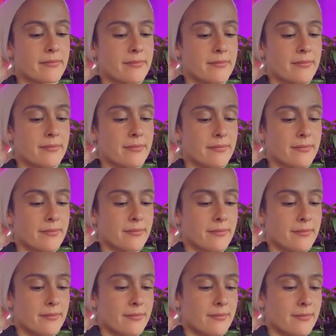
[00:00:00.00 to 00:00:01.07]

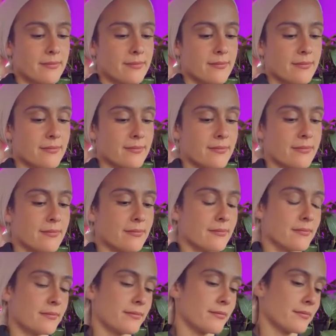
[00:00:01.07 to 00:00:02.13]

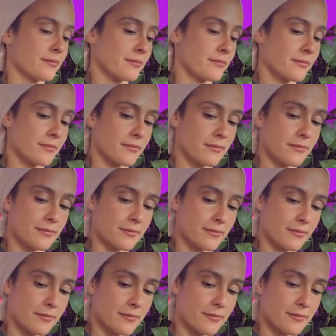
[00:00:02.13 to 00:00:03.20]

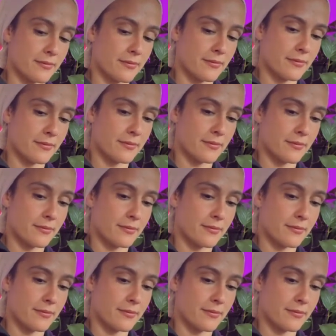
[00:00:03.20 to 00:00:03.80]
No one is speaking in this clip.